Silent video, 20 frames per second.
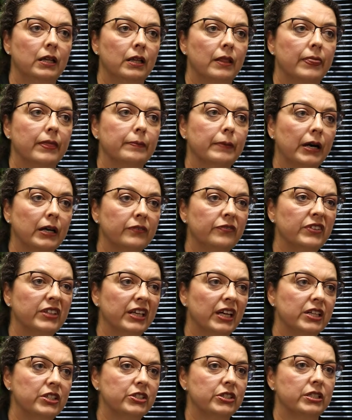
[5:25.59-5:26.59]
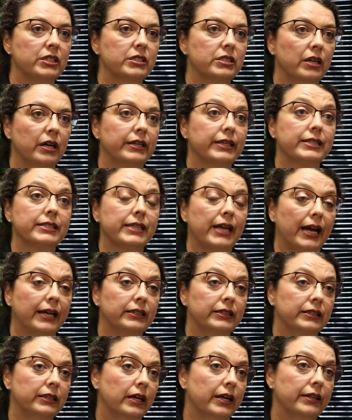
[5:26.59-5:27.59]
The modification is not
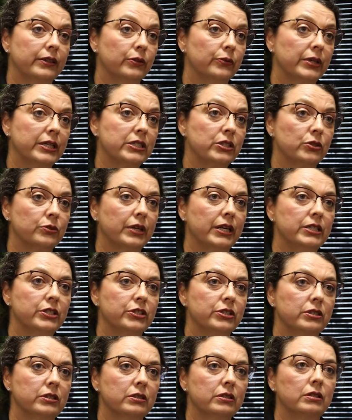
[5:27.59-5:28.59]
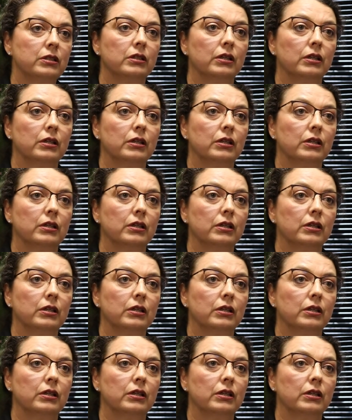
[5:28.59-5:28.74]
exactly like the restoration.